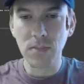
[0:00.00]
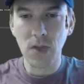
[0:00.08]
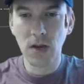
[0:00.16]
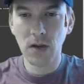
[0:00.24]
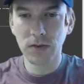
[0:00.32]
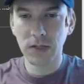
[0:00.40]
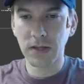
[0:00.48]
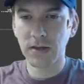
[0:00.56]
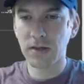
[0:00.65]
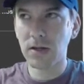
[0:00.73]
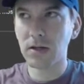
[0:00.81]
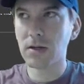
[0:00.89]
Which I
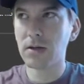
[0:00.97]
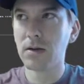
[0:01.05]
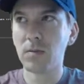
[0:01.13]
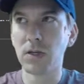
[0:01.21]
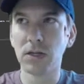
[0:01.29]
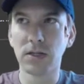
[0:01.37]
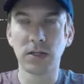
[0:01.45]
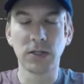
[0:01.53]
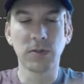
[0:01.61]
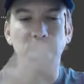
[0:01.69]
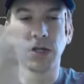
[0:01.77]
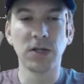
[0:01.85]
think, because the
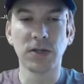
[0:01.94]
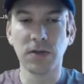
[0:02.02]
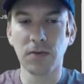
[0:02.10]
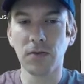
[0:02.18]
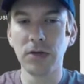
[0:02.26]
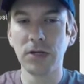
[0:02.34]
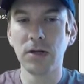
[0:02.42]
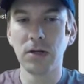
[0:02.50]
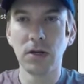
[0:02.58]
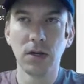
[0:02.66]
speed is 3,